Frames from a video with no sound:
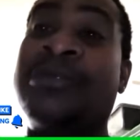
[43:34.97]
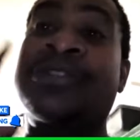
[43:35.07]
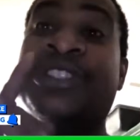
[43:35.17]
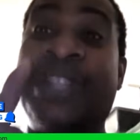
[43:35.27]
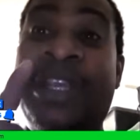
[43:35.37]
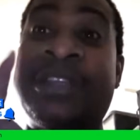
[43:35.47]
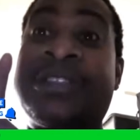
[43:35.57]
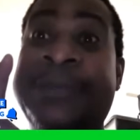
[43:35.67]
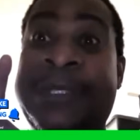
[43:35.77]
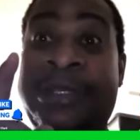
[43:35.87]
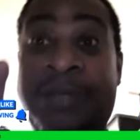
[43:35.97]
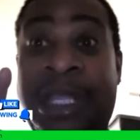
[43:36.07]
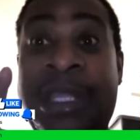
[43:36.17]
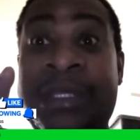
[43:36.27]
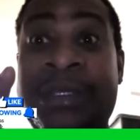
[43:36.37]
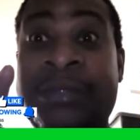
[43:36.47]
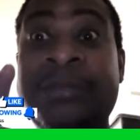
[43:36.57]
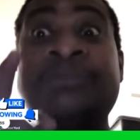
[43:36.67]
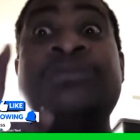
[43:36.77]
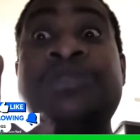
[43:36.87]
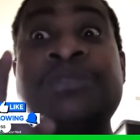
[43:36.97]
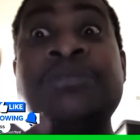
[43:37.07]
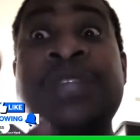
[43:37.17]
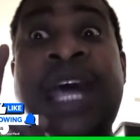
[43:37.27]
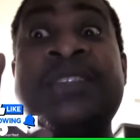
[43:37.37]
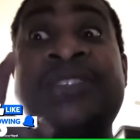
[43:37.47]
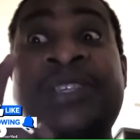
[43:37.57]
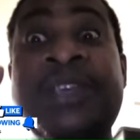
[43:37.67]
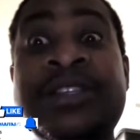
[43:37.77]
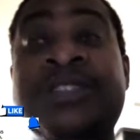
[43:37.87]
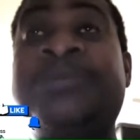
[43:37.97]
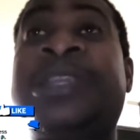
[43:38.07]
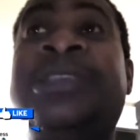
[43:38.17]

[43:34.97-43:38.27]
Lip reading: judge me, okay? Do not judge me.